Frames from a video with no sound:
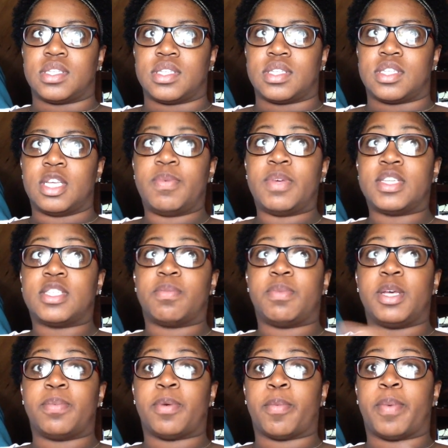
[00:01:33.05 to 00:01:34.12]
seeming to
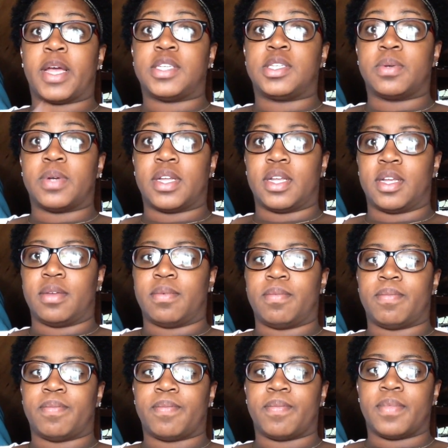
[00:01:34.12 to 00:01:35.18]
be perpetuated
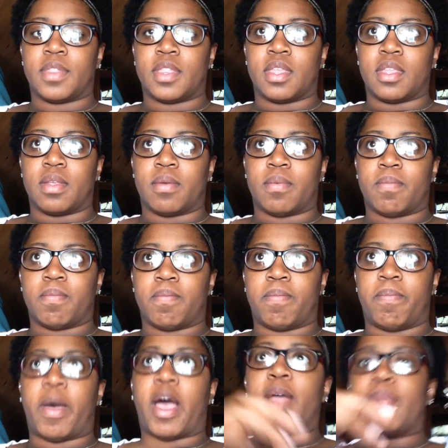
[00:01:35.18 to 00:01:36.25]

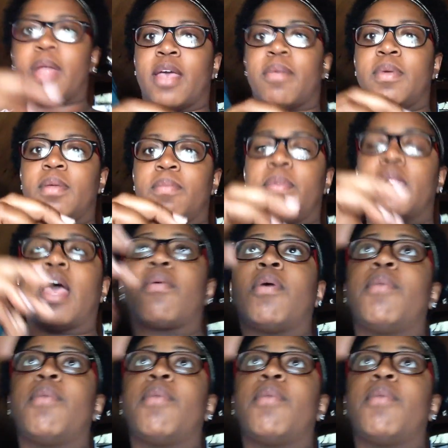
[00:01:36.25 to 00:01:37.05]
by black